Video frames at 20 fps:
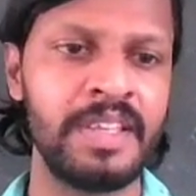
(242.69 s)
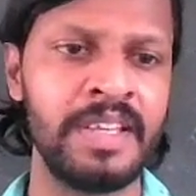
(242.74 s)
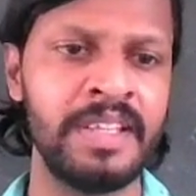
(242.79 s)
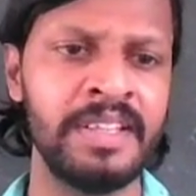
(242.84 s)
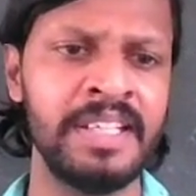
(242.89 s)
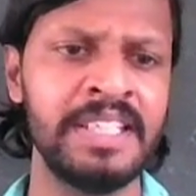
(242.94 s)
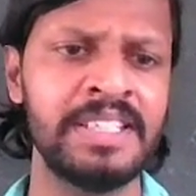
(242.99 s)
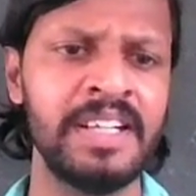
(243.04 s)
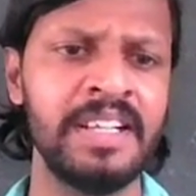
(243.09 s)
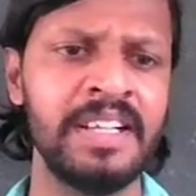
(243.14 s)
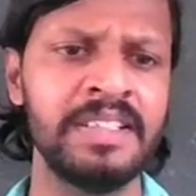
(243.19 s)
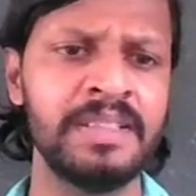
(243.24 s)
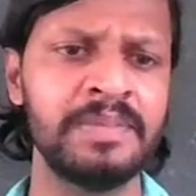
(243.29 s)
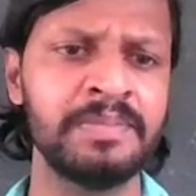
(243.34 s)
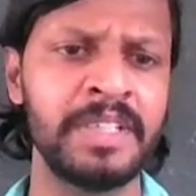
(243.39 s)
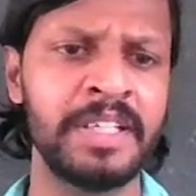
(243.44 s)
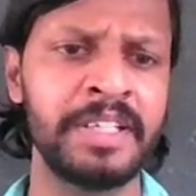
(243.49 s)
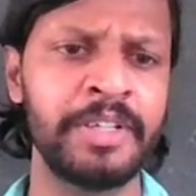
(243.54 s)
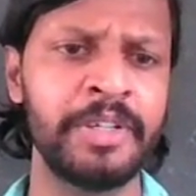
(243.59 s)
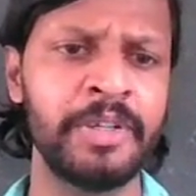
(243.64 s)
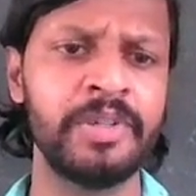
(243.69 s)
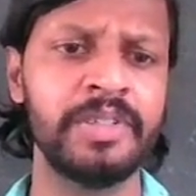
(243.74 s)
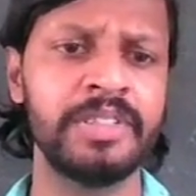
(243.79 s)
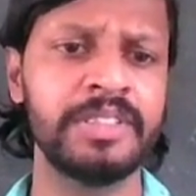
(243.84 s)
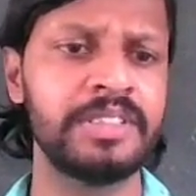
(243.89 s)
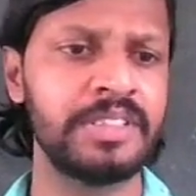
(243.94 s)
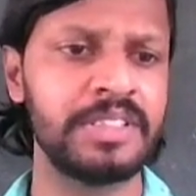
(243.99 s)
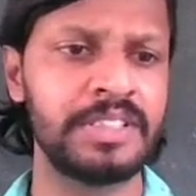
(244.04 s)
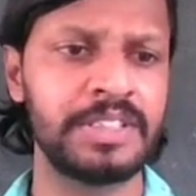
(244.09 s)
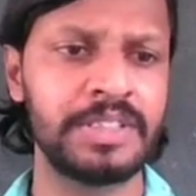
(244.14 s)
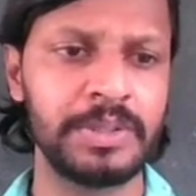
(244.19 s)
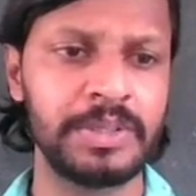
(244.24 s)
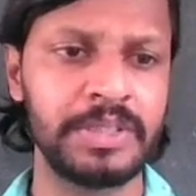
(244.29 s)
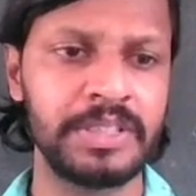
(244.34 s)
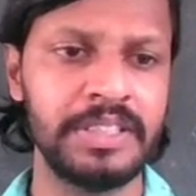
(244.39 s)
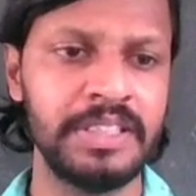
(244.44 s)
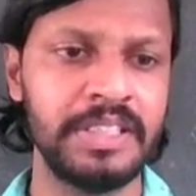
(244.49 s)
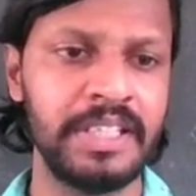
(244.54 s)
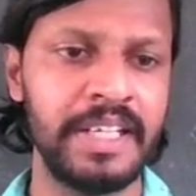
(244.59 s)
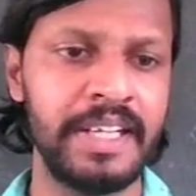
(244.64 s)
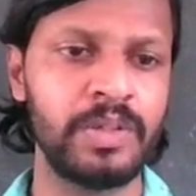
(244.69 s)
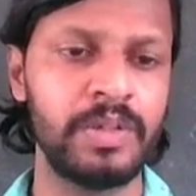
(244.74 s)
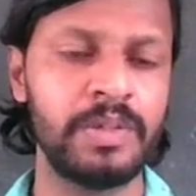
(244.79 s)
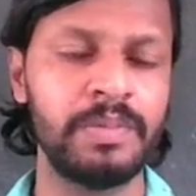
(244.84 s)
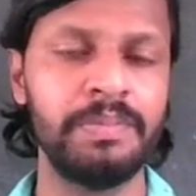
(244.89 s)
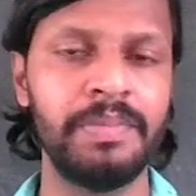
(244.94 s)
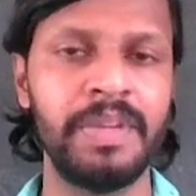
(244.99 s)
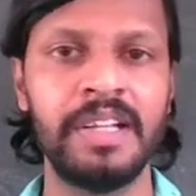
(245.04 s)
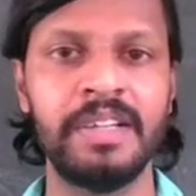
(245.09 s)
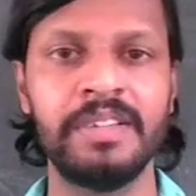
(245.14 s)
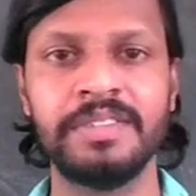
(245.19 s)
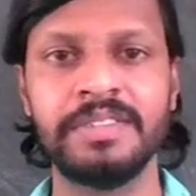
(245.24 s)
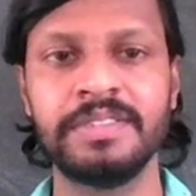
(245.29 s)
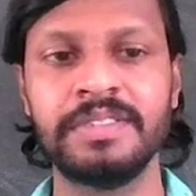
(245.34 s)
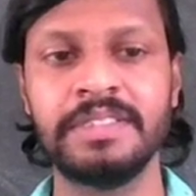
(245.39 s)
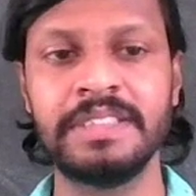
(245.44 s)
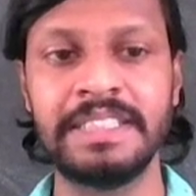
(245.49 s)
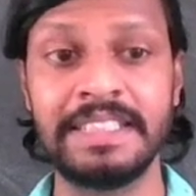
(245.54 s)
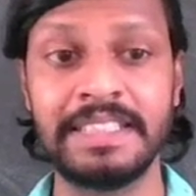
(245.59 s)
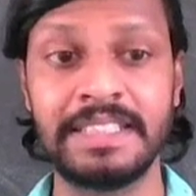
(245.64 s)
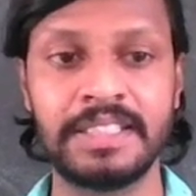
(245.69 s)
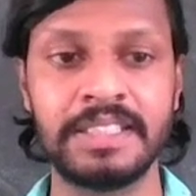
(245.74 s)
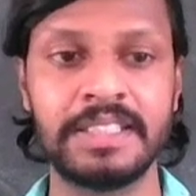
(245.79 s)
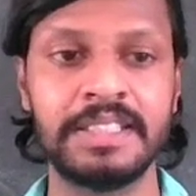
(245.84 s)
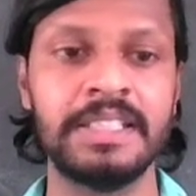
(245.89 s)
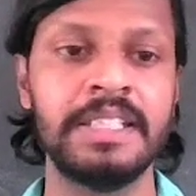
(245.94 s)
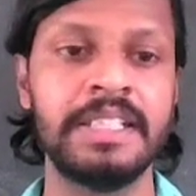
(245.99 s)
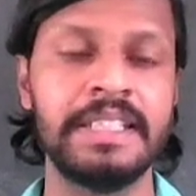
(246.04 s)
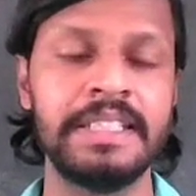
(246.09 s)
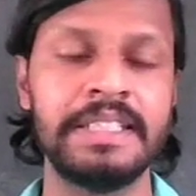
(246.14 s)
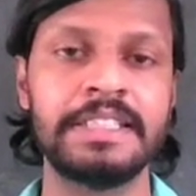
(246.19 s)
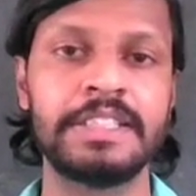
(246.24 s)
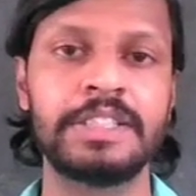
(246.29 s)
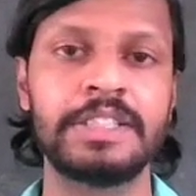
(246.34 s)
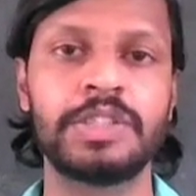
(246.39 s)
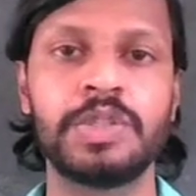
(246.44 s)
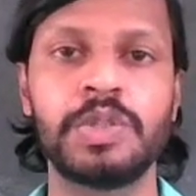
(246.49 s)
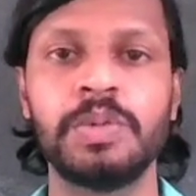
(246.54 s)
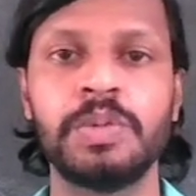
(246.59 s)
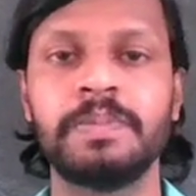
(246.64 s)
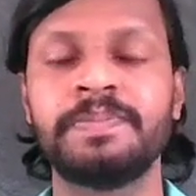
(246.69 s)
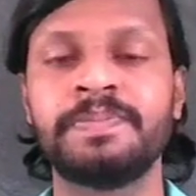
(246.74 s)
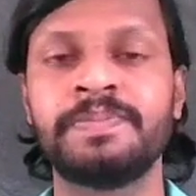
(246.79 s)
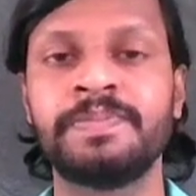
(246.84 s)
They tell them a curious story, I don't believe it is true.